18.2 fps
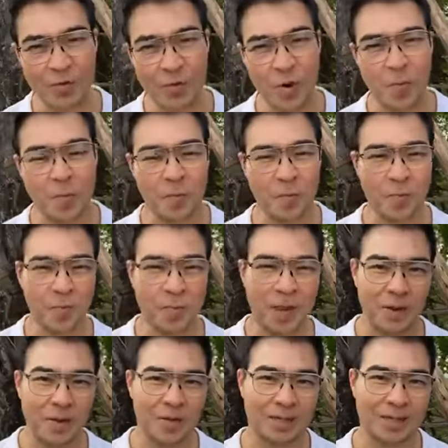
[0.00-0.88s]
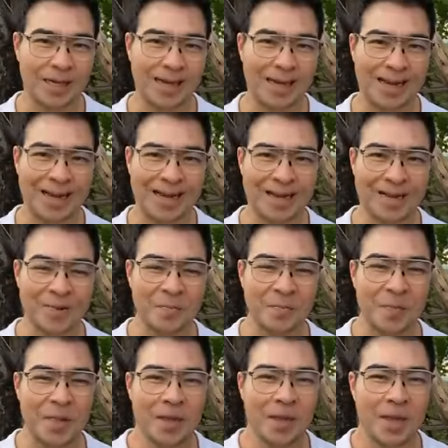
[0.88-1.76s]
from Bangkok, Thailand.
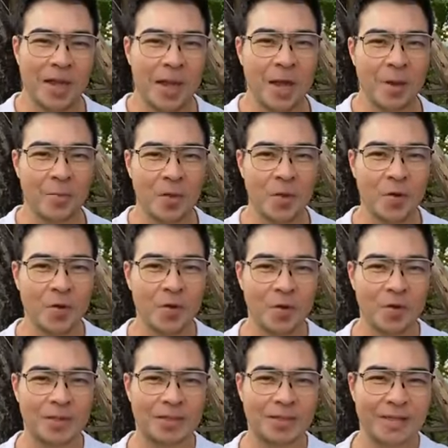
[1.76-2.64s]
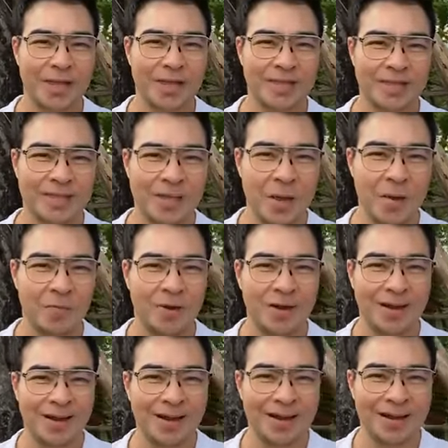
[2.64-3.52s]
I'm your host, Nash
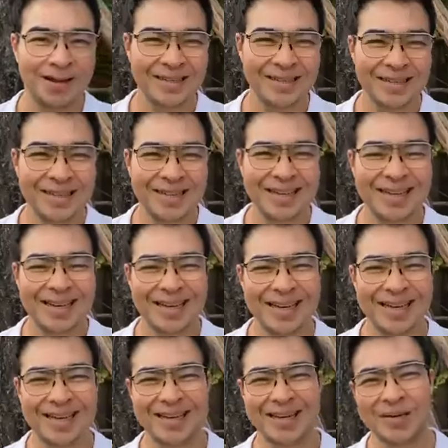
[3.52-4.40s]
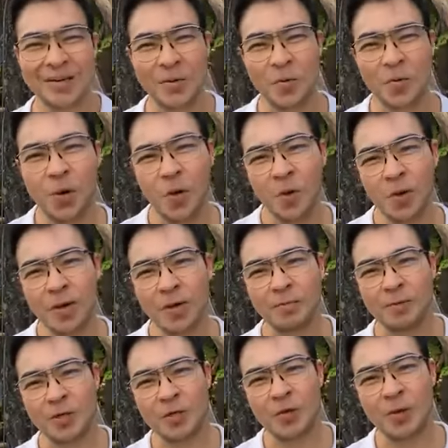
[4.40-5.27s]
Siamwala.
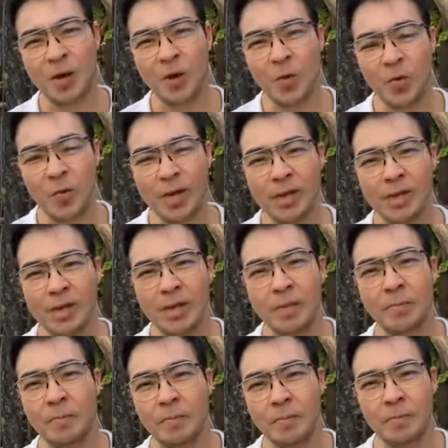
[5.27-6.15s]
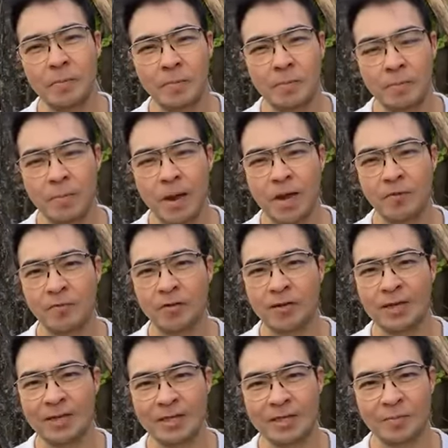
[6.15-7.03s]
Welcome to our weekly
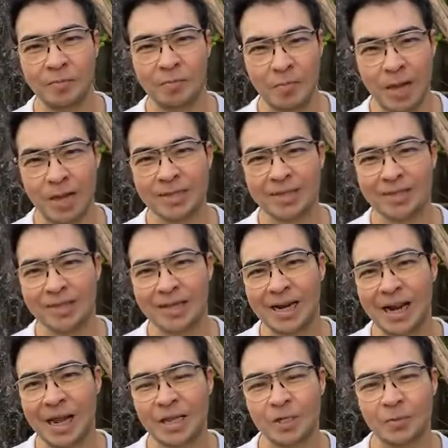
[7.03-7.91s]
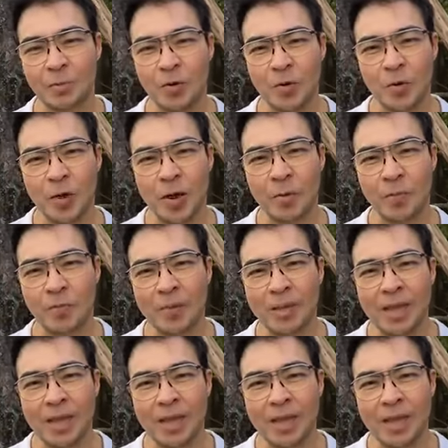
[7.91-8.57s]
Mindfulness MasterClass program.